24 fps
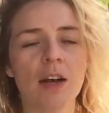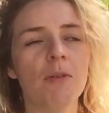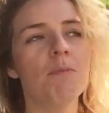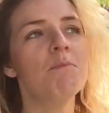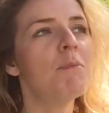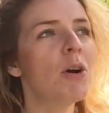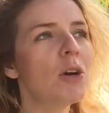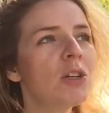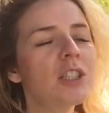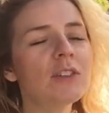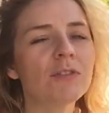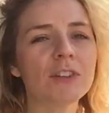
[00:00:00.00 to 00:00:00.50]

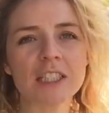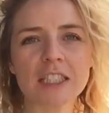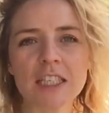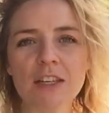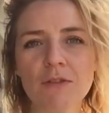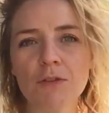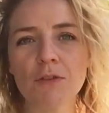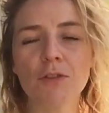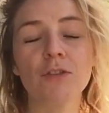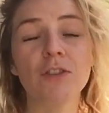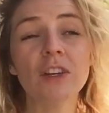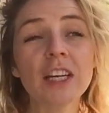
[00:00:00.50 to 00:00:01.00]
Most of us
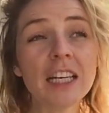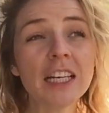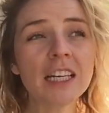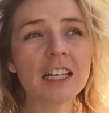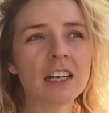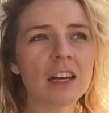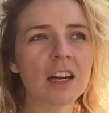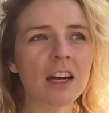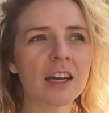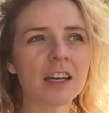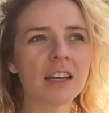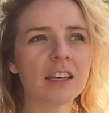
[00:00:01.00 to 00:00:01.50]
even feeling
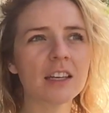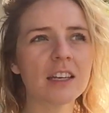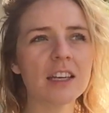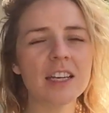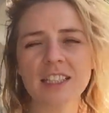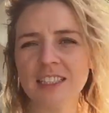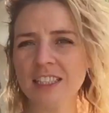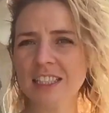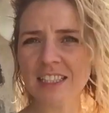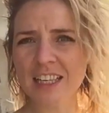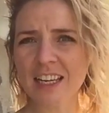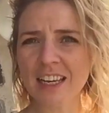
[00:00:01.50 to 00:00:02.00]
like,
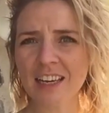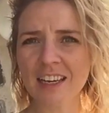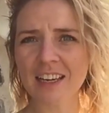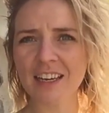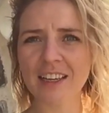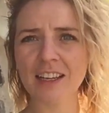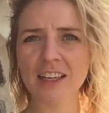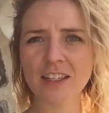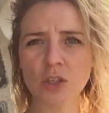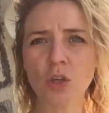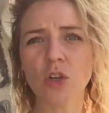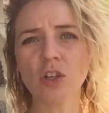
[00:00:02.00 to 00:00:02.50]
is this it?
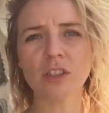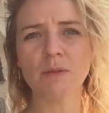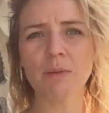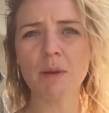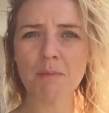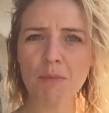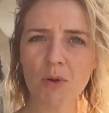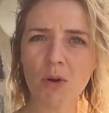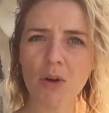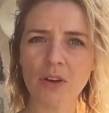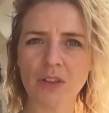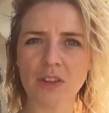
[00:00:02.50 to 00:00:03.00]
There's got to be
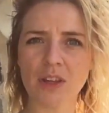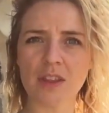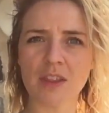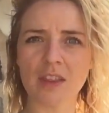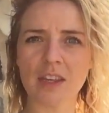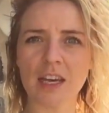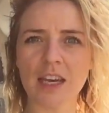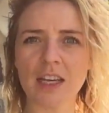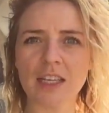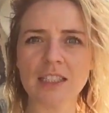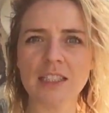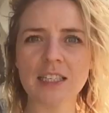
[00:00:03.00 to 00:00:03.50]
more than
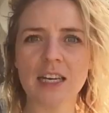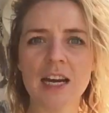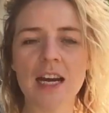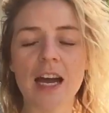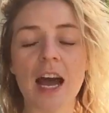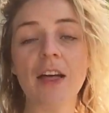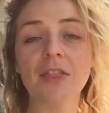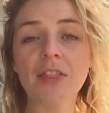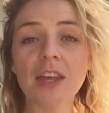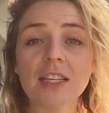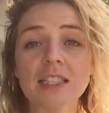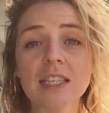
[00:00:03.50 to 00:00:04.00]
this.
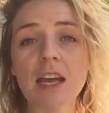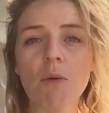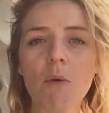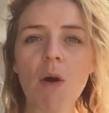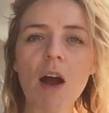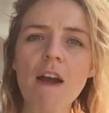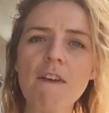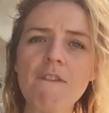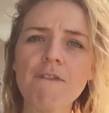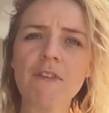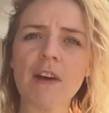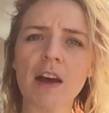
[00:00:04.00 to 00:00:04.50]
And that's how
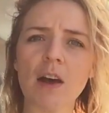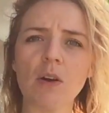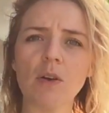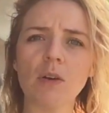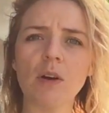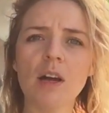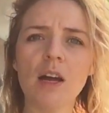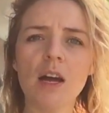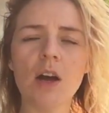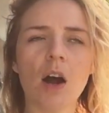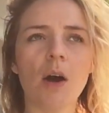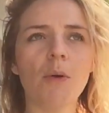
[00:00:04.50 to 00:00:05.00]
I felt.
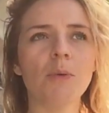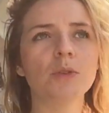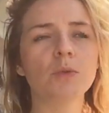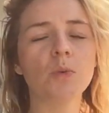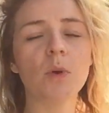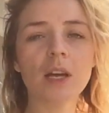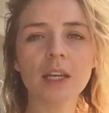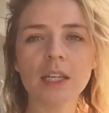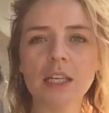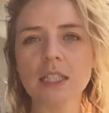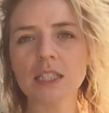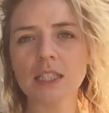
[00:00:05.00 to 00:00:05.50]
I was
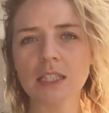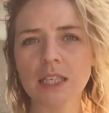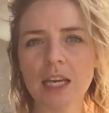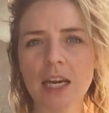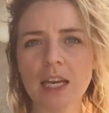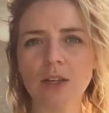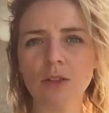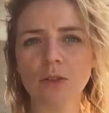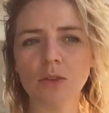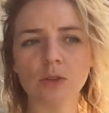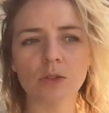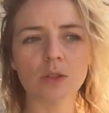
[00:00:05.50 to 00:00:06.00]
working in
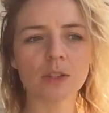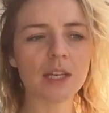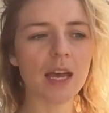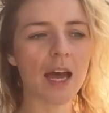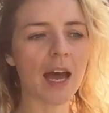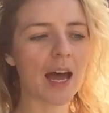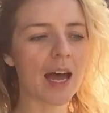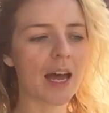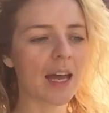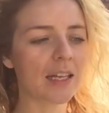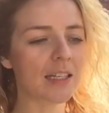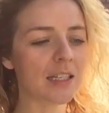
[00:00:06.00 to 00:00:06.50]
sales
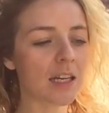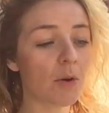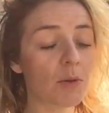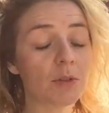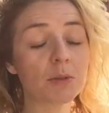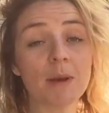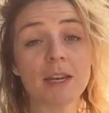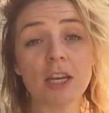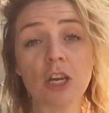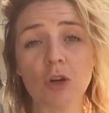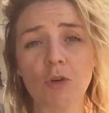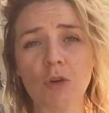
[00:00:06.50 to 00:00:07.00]
and I was
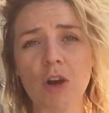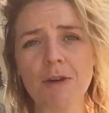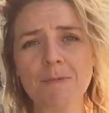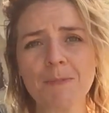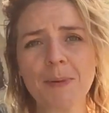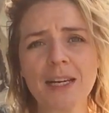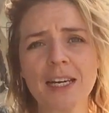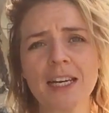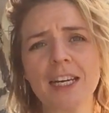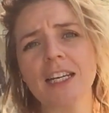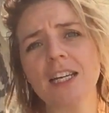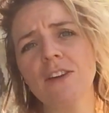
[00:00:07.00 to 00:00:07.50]
making great
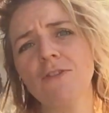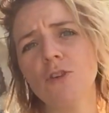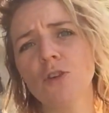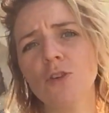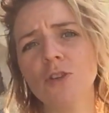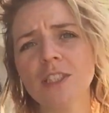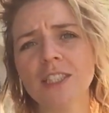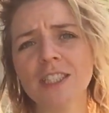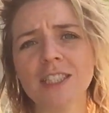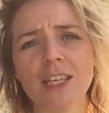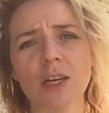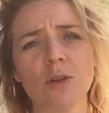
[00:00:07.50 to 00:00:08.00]
money, and if you're
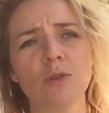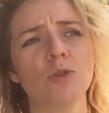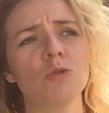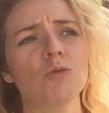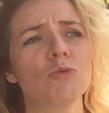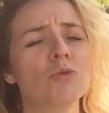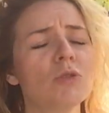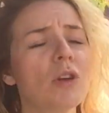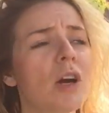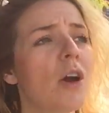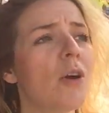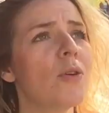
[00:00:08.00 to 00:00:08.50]
in sales
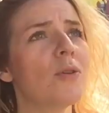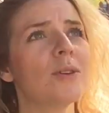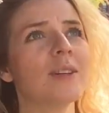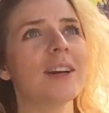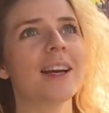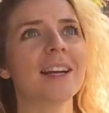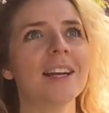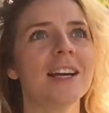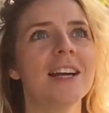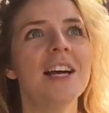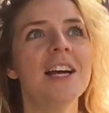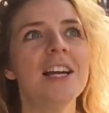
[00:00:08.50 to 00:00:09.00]
you'll know,
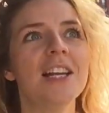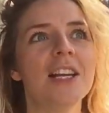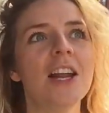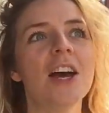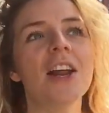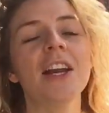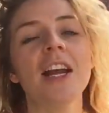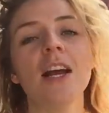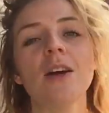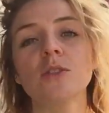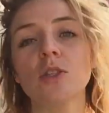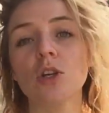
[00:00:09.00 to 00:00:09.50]
like,
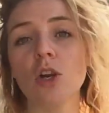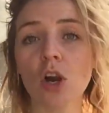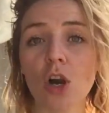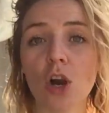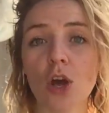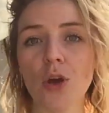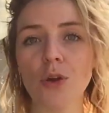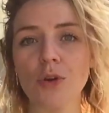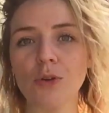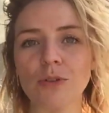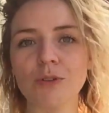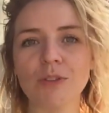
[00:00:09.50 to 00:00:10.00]
learning how to
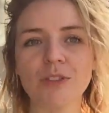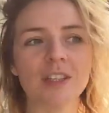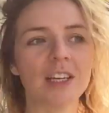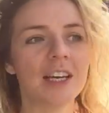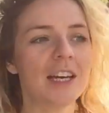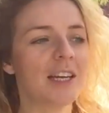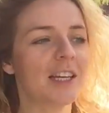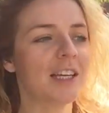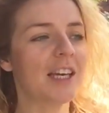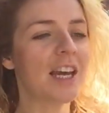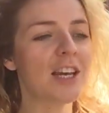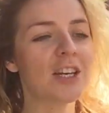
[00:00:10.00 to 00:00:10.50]
close,
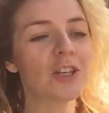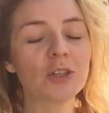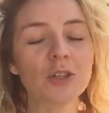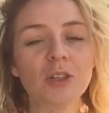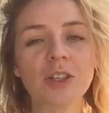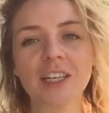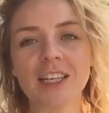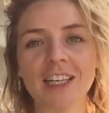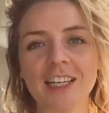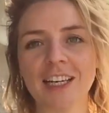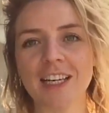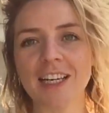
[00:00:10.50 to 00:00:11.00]
getting good
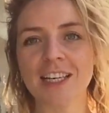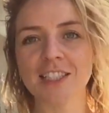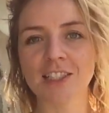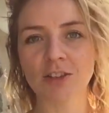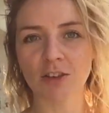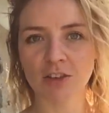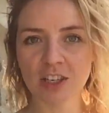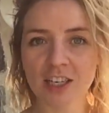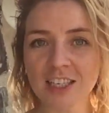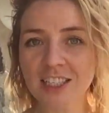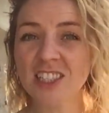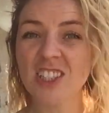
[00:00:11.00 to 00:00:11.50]
at it is
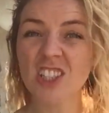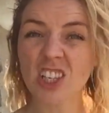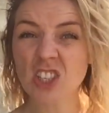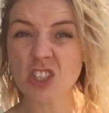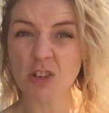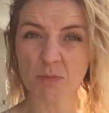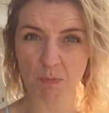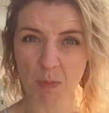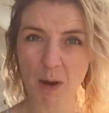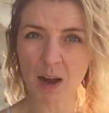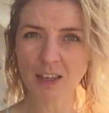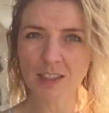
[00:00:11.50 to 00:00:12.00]
such
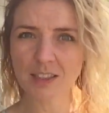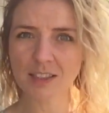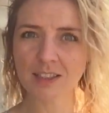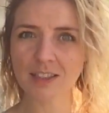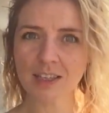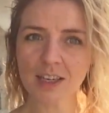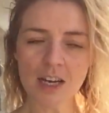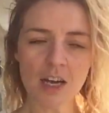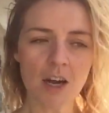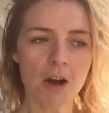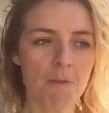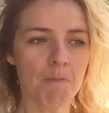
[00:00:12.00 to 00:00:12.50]
a buzz.
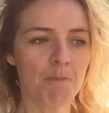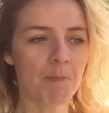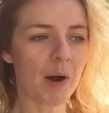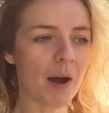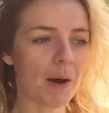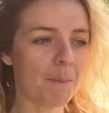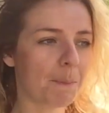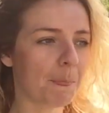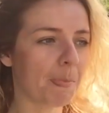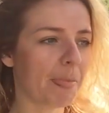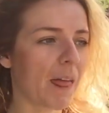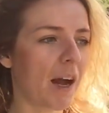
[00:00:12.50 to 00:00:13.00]

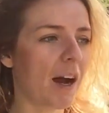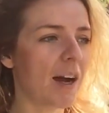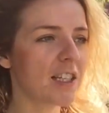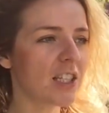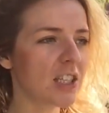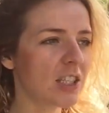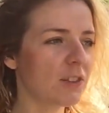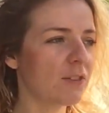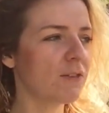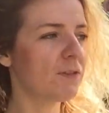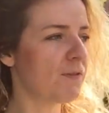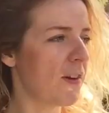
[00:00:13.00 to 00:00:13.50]
But I
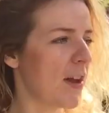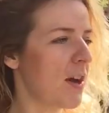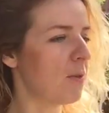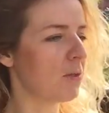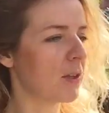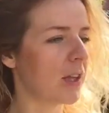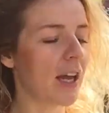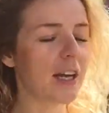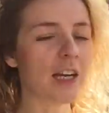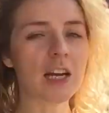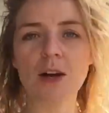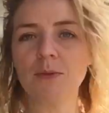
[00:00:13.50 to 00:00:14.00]
just felt
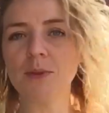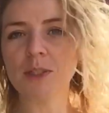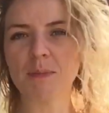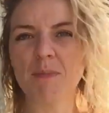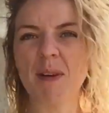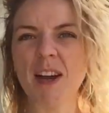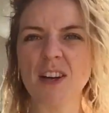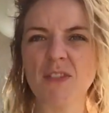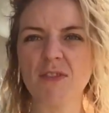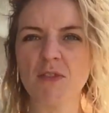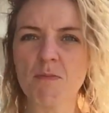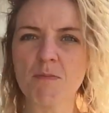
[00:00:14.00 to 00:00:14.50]
like I was
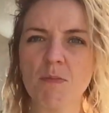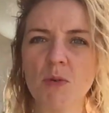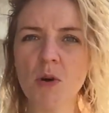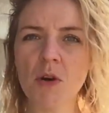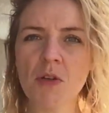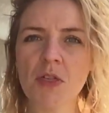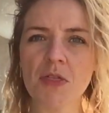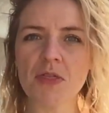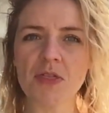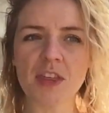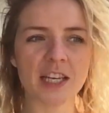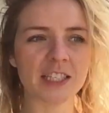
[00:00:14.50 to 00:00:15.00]
made for more
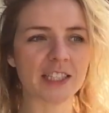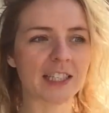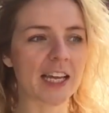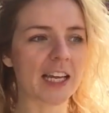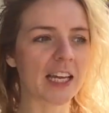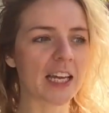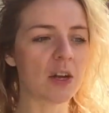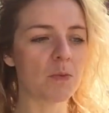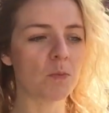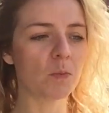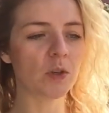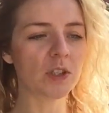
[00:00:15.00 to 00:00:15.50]
than this.
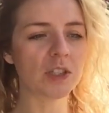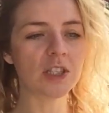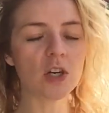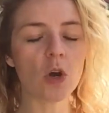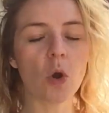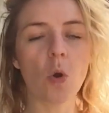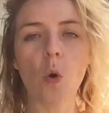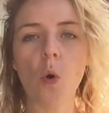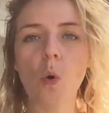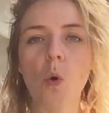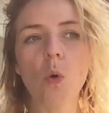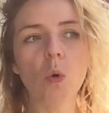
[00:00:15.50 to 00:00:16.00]
Like, it wasn't
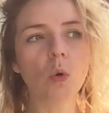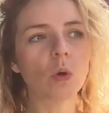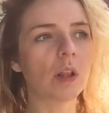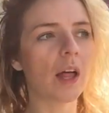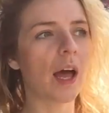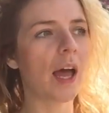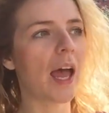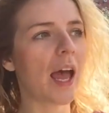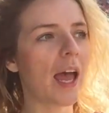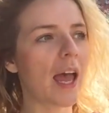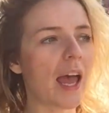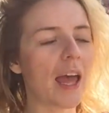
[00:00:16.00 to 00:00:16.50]
all
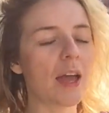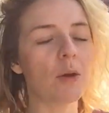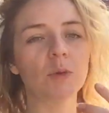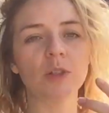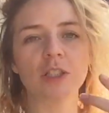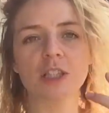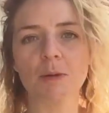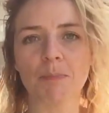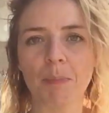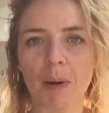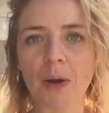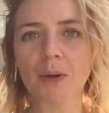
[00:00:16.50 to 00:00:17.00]
it was
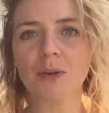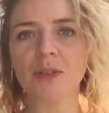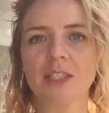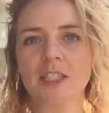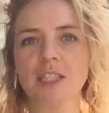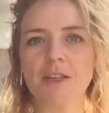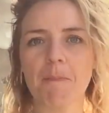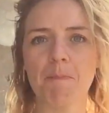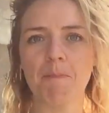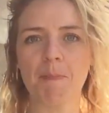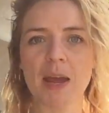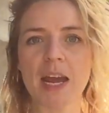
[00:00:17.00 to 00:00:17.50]
supposed
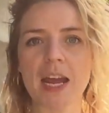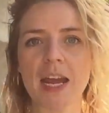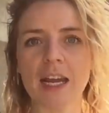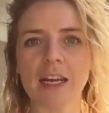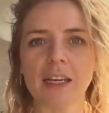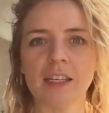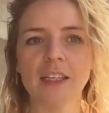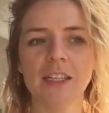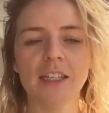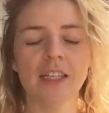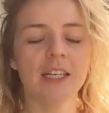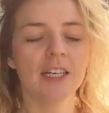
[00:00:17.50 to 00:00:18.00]
to be.
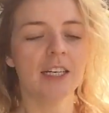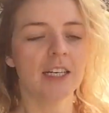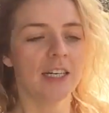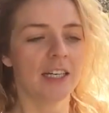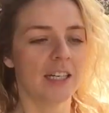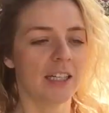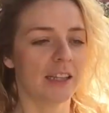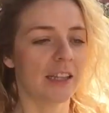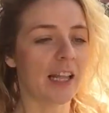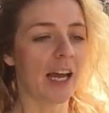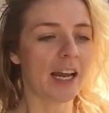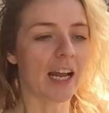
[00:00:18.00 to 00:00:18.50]

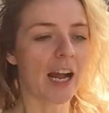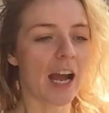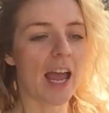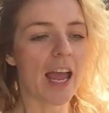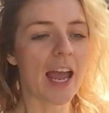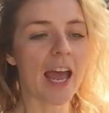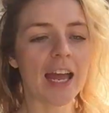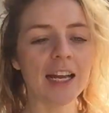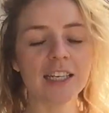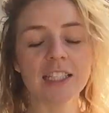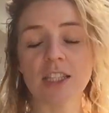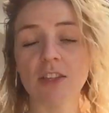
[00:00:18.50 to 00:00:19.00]
Like, I
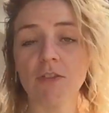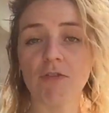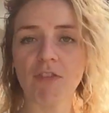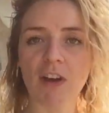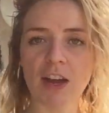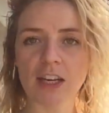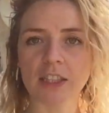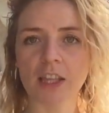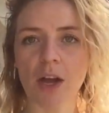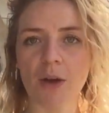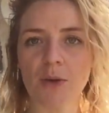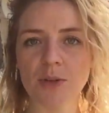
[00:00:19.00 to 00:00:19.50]
hated the
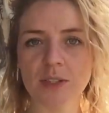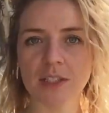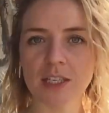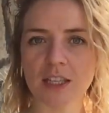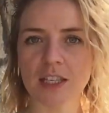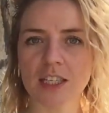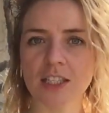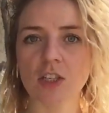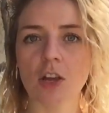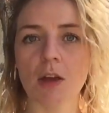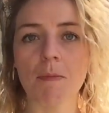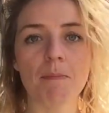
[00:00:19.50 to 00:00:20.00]
fact that I was in
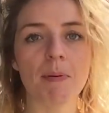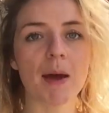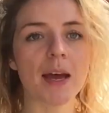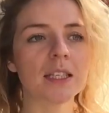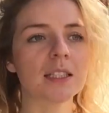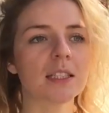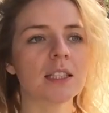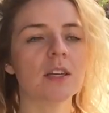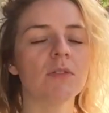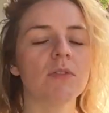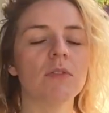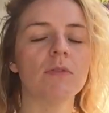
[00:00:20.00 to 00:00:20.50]
this
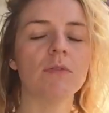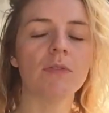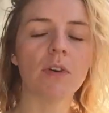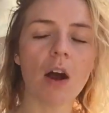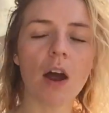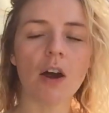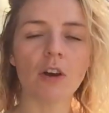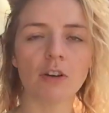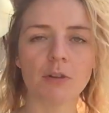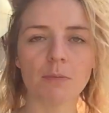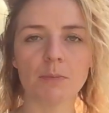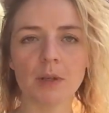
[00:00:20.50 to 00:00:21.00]
competitive
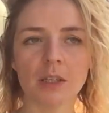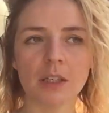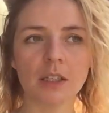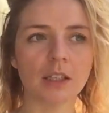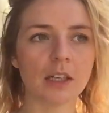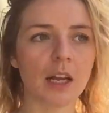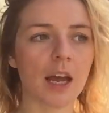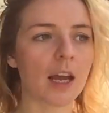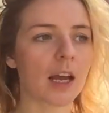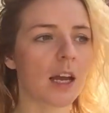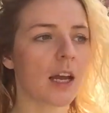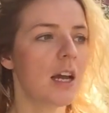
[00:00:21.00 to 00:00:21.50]
environment.
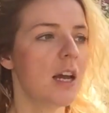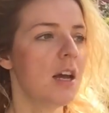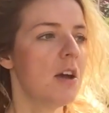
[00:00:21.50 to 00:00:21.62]
Like,